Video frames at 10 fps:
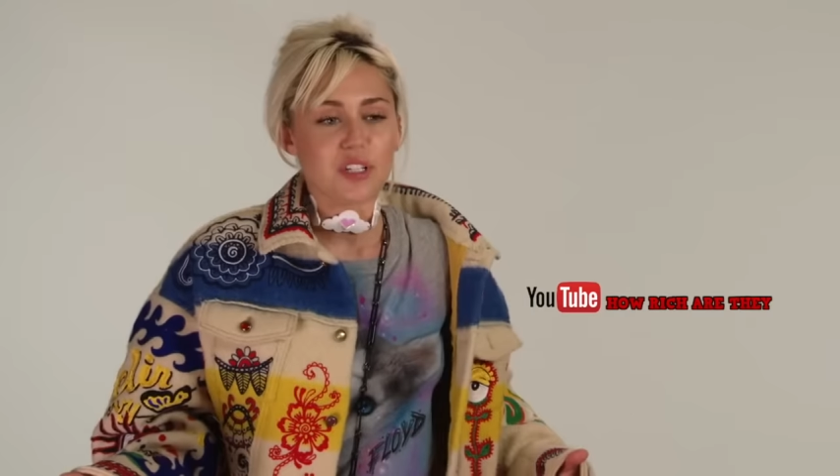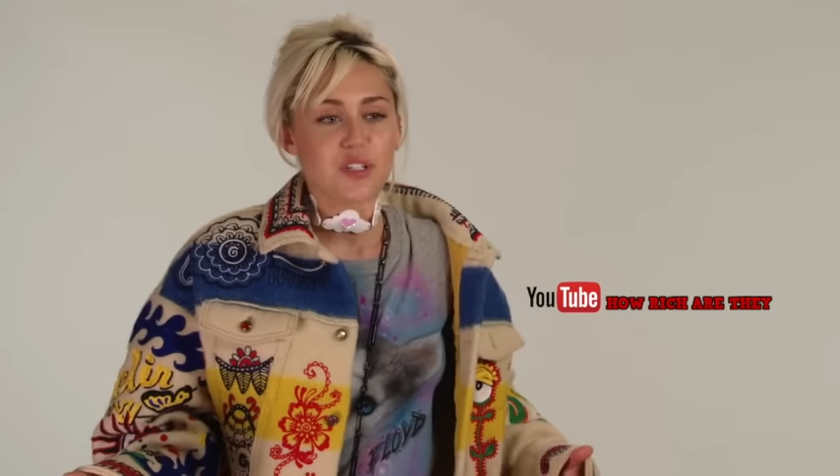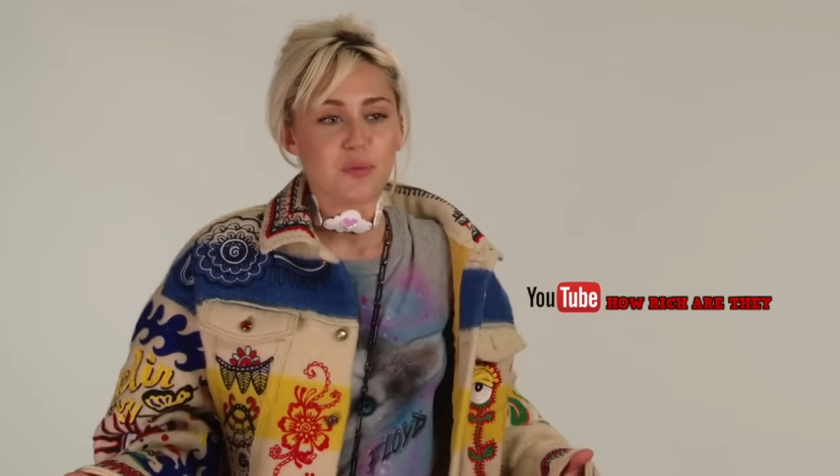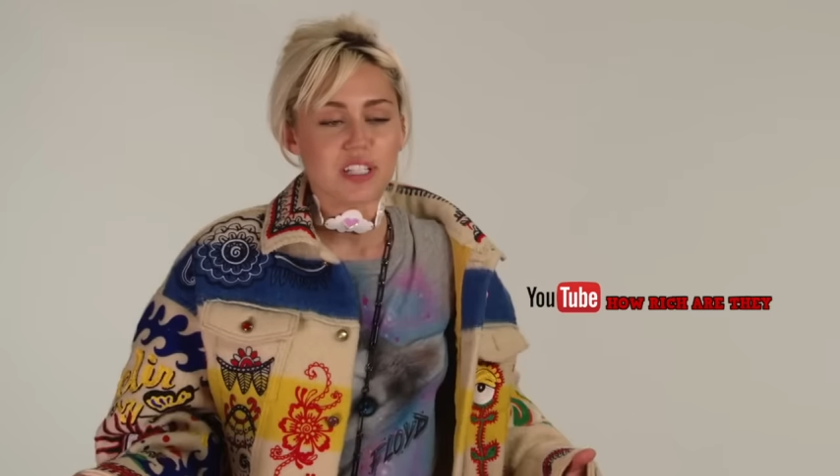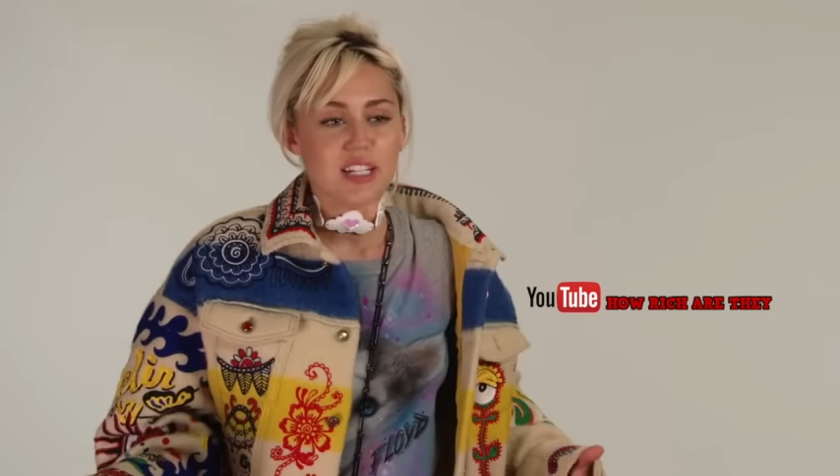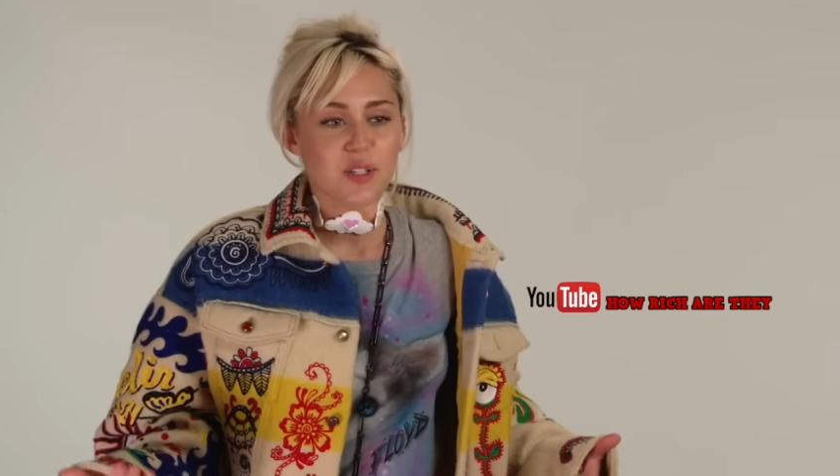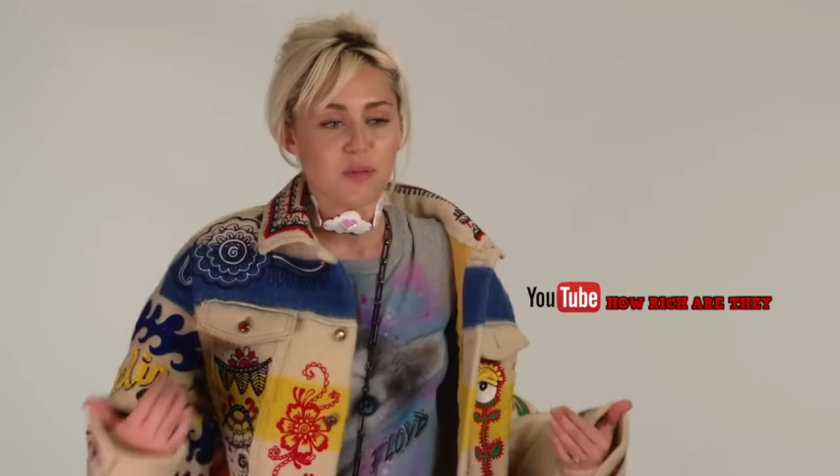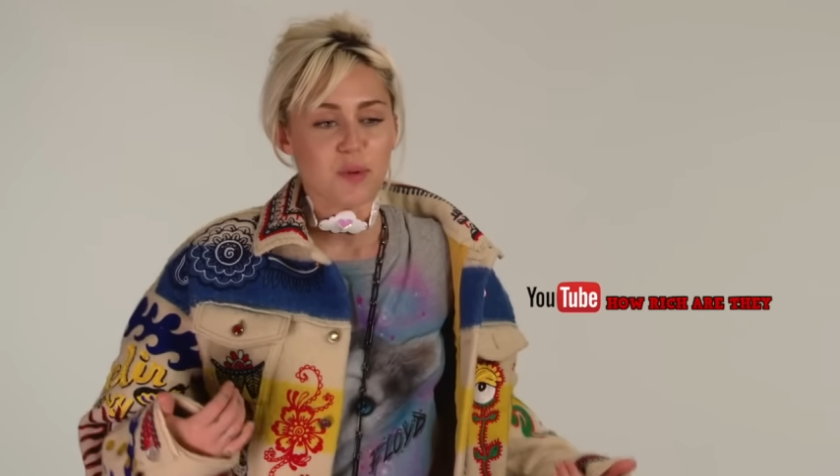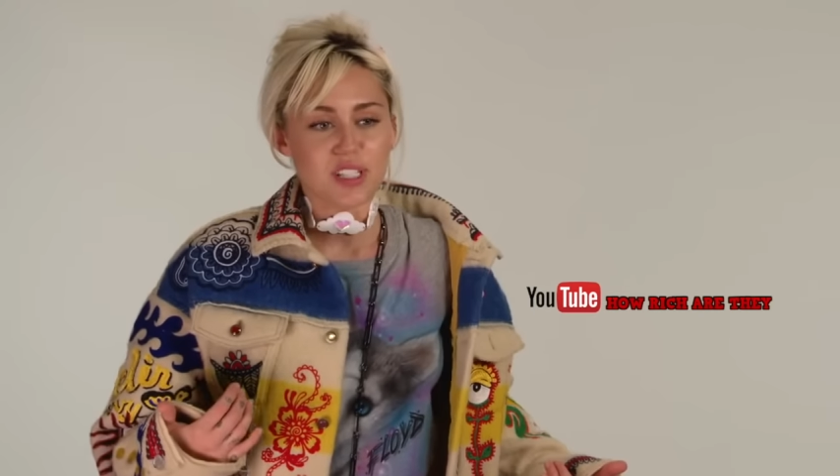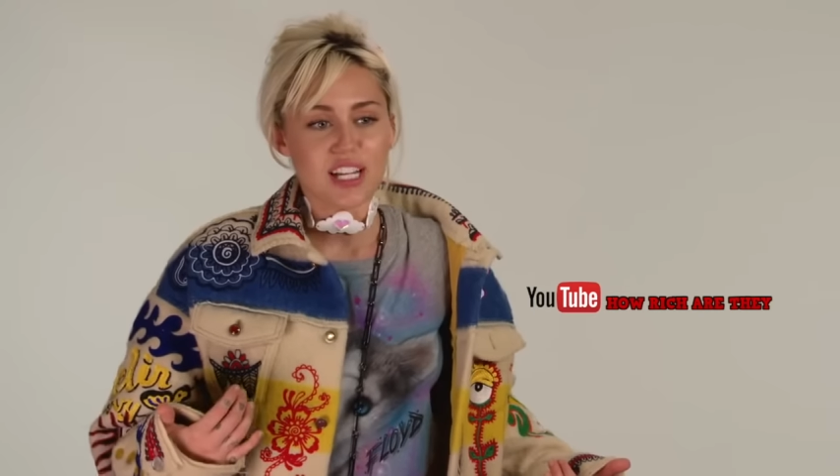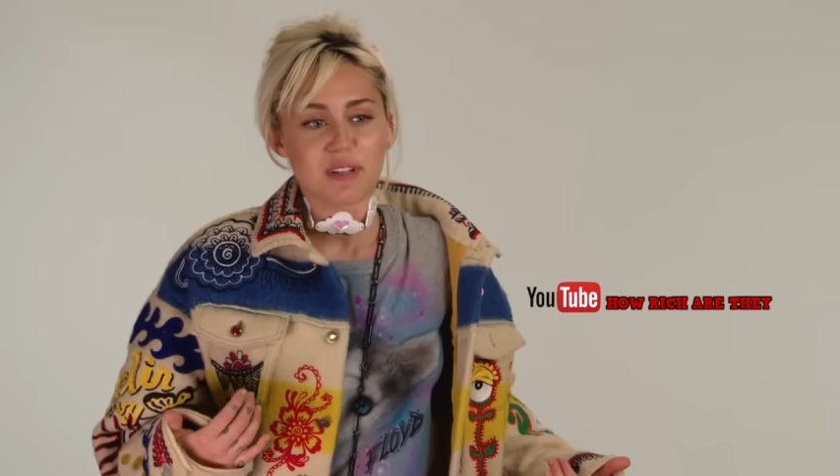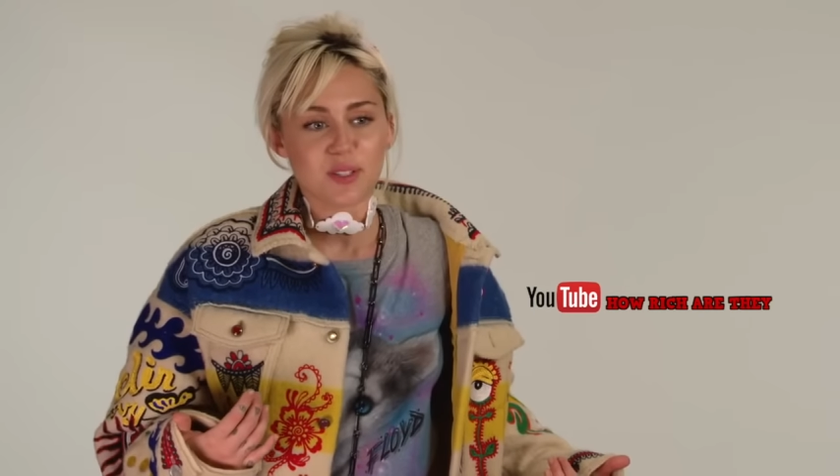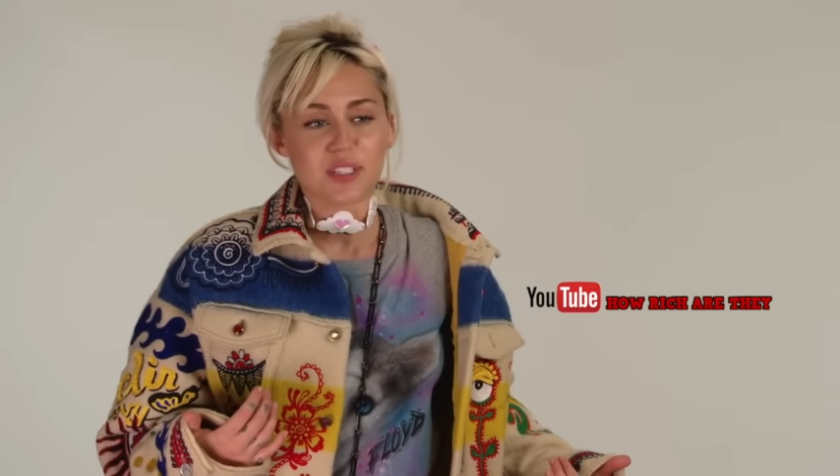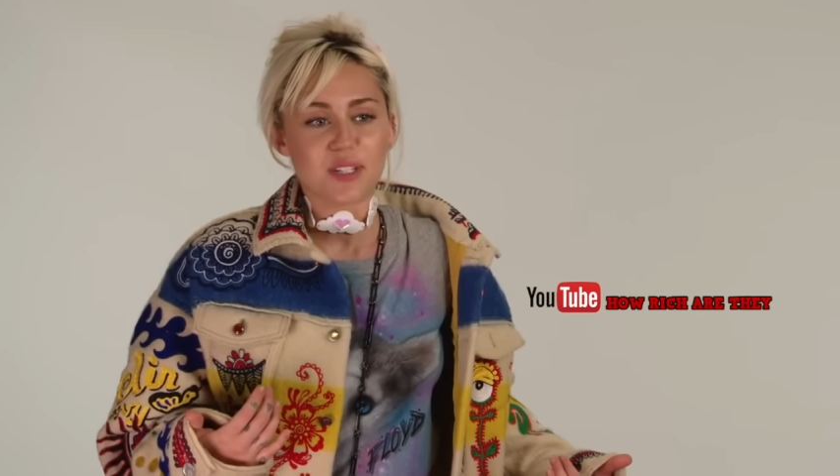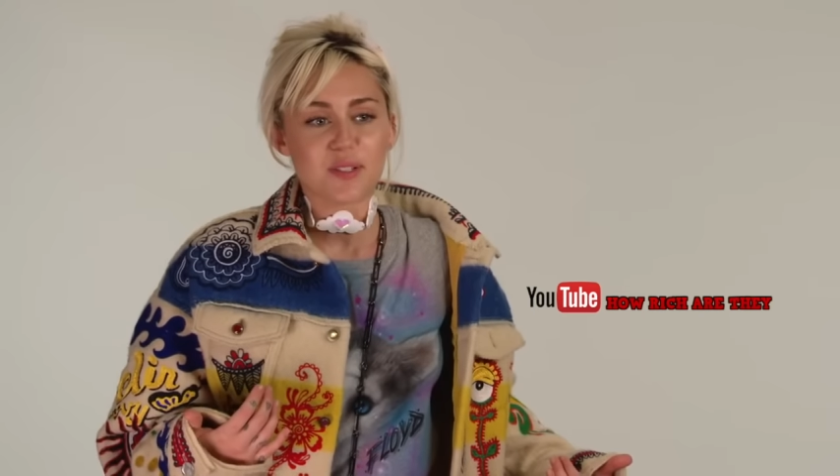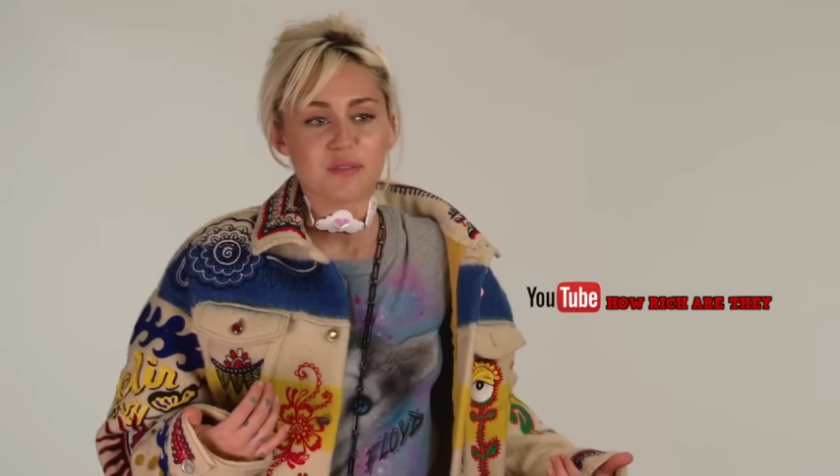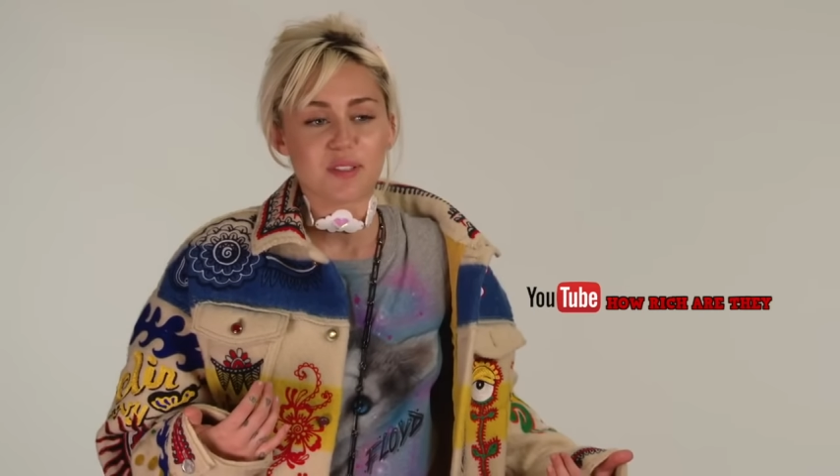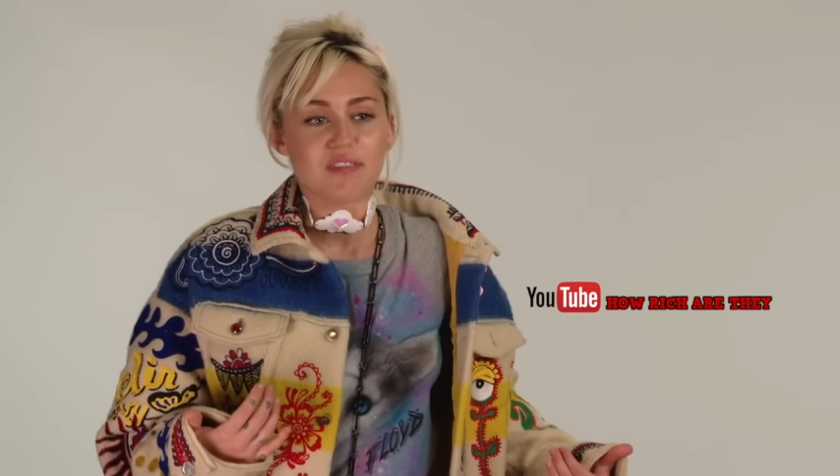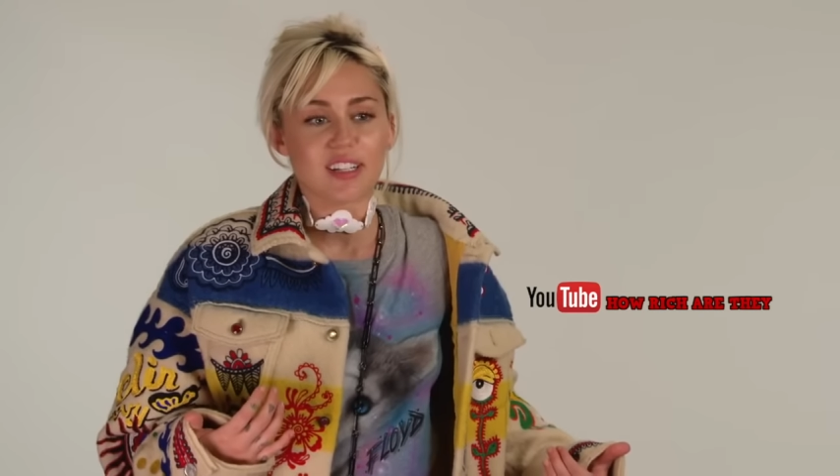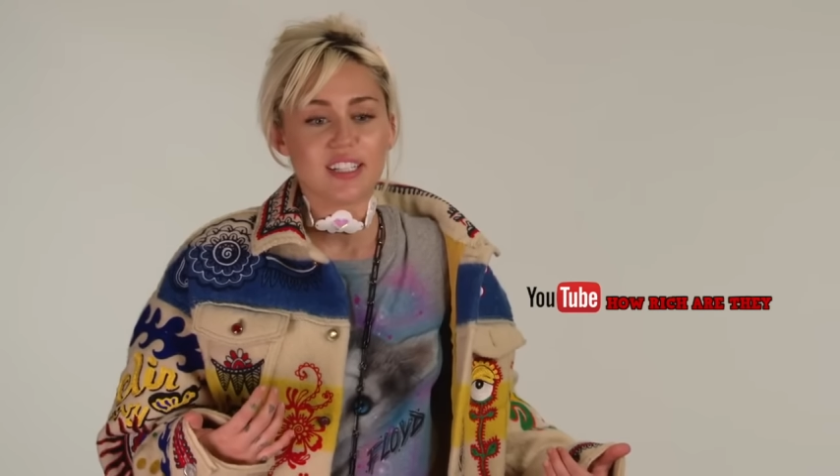Well, Miley Cyrus
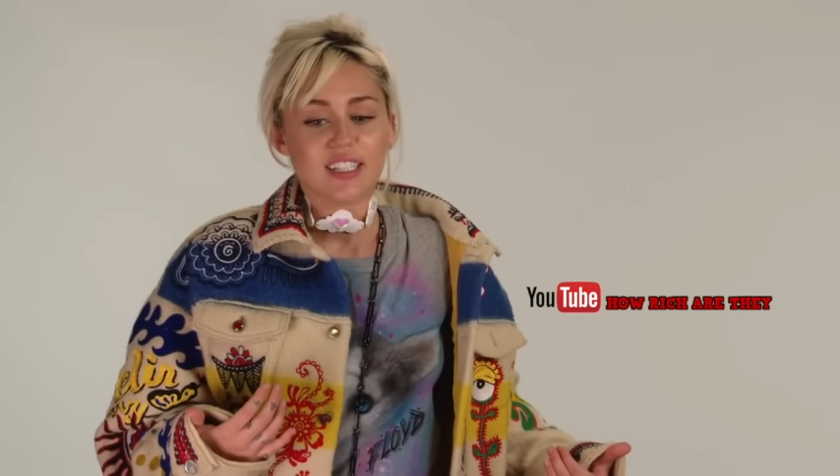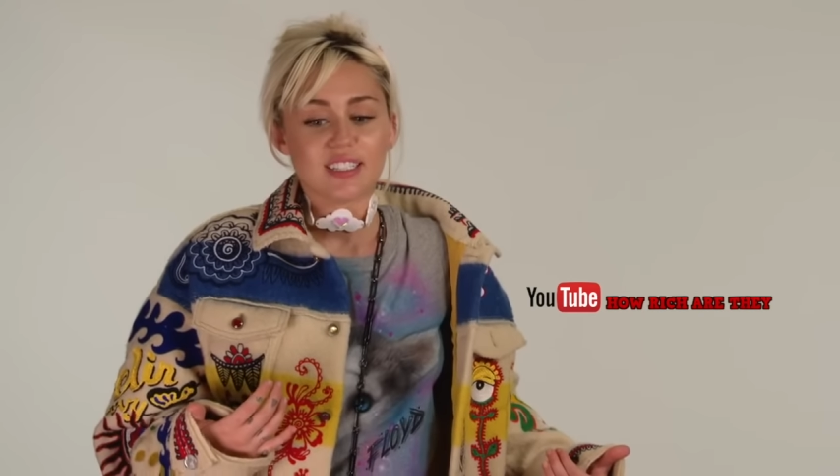is worth